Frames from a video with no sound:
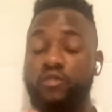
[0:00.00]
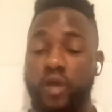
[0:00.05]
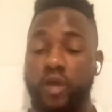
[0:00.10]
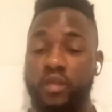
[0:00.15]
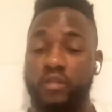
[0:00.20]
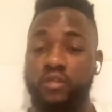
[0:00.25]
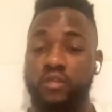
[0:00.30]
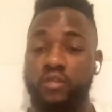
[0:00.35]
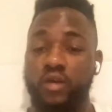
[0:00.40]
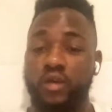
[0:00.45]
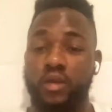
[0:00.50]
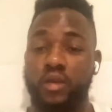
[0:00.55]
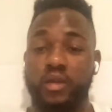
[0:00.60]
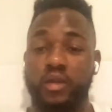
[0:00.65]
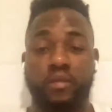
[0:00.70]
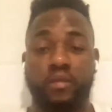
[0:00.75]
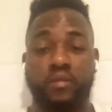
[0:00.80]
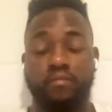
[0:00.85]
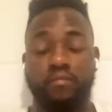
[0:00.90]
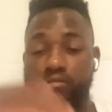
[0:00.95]
third fight
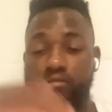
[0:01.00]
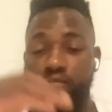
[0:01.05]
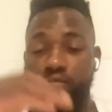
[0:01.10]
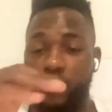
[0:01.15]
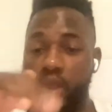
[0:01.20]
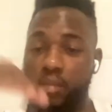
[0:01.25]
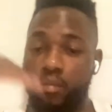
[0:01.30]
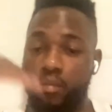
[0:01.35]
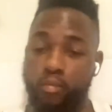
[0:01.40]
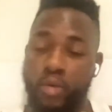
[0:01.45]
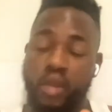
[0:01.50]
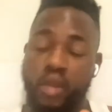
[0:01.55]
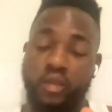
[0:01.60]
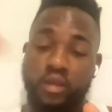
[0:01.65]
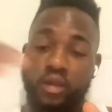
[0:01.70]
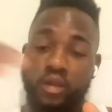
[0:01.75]
I I,